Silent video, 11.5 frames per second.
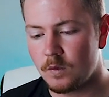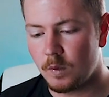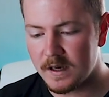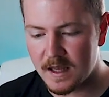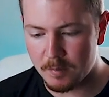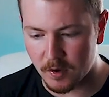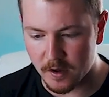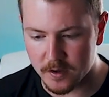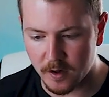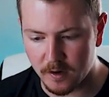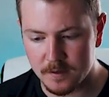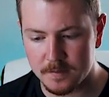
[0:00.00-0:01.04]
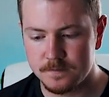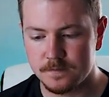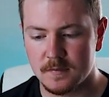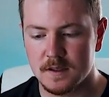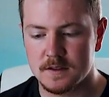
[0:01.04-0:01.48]
When they book a call,
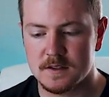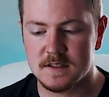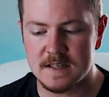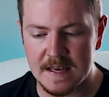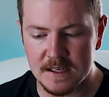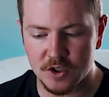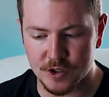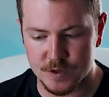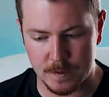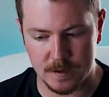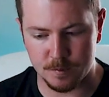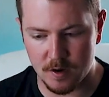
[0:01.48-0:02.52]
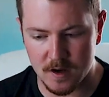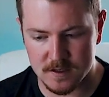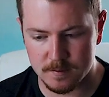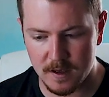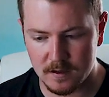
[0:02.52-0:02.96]
stay in touch with the
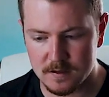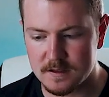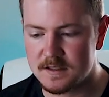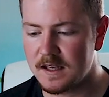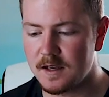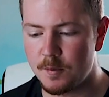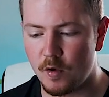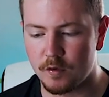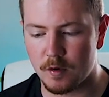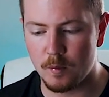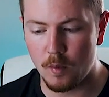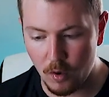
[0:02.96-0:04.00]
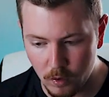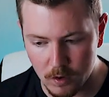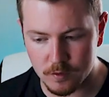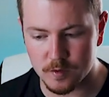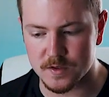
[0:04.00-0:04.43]
prospect, send them over
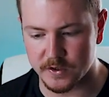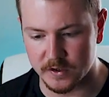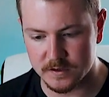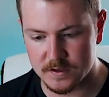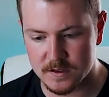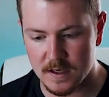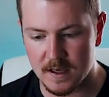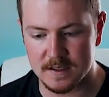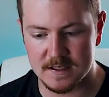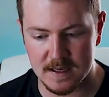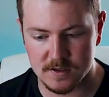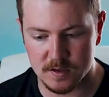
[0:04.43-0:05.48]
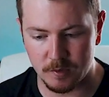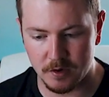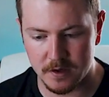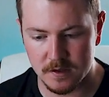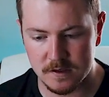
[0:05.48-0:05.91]
more results and
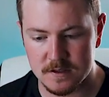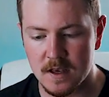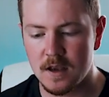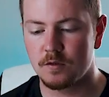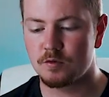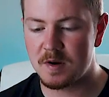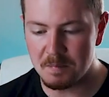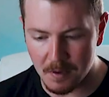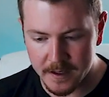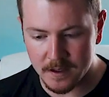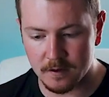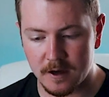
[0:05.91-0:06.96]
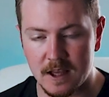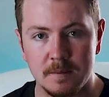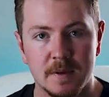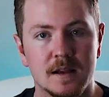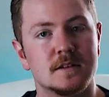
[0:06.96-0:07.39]
testimonials, reminder
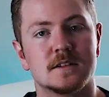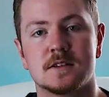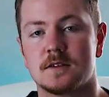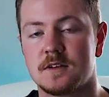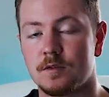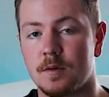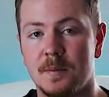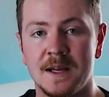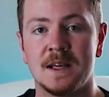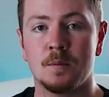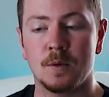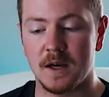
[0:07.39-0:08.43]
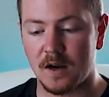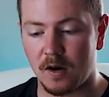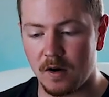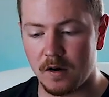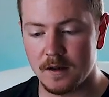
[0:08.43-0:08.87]
emails to remind them when the
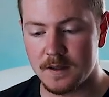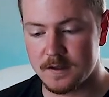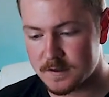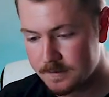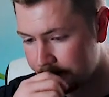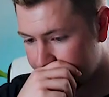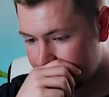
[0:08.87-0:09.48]
call is,